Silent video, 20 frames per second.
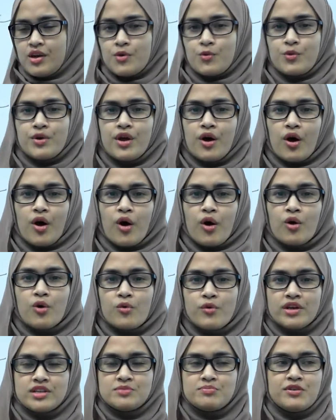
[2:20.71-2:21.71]
We
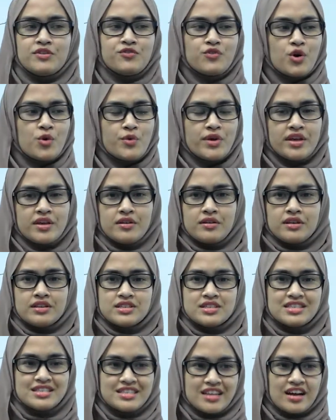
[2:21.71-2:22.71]
always, before we
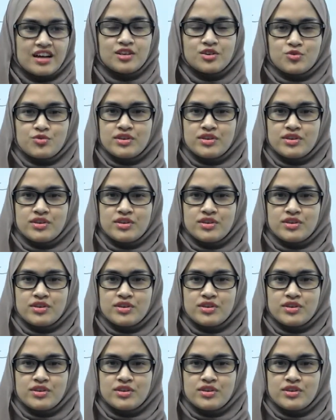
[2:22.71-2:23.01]
start